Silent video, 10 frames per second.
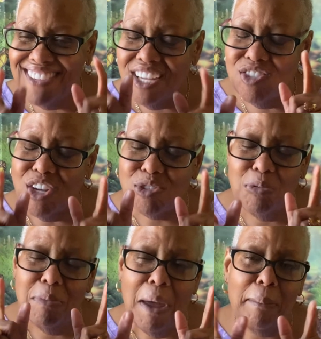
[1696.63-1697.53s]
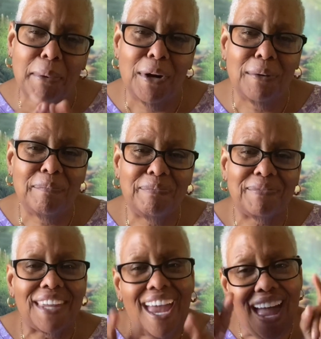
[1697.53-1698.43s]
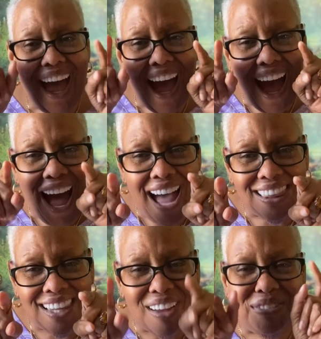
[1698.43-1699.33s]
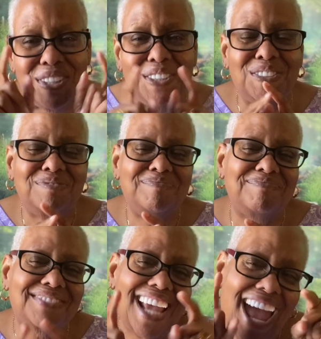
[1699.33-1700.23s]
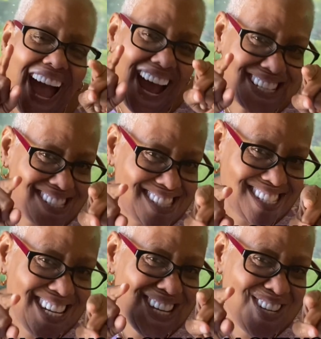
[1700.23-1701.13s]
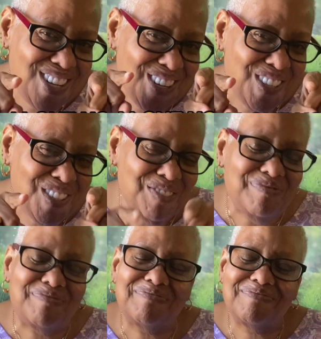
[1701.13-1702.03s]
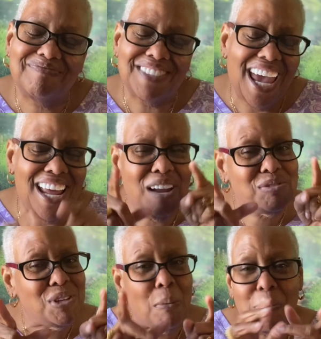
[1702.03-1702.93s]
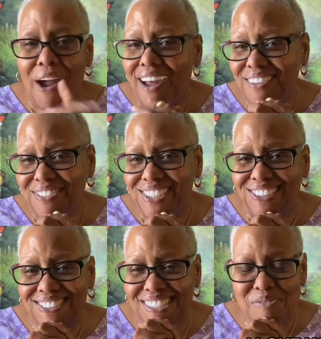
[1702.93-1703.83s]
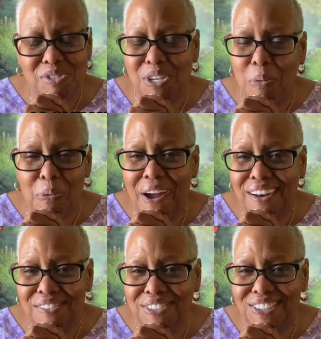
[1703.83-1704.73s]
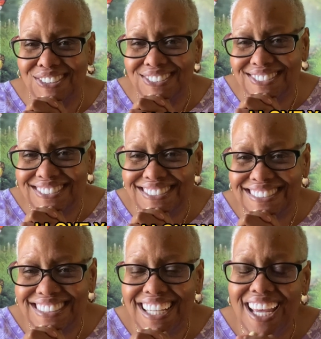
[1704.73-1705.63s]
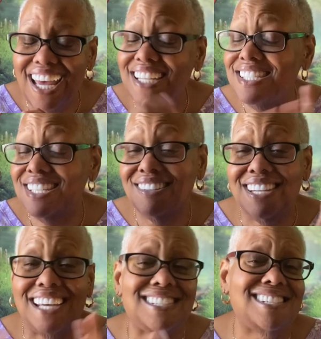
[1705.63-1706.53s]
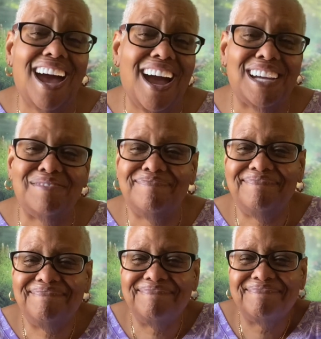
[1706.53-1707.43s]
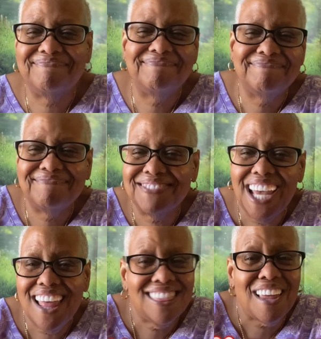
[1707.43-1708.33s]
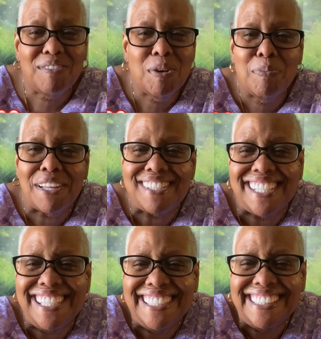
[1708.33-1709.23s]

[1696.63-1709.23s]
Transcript: Just remember, I love you. I see you. And I'm so proud of you. I'm so proud of you. And until next time, love you plenty.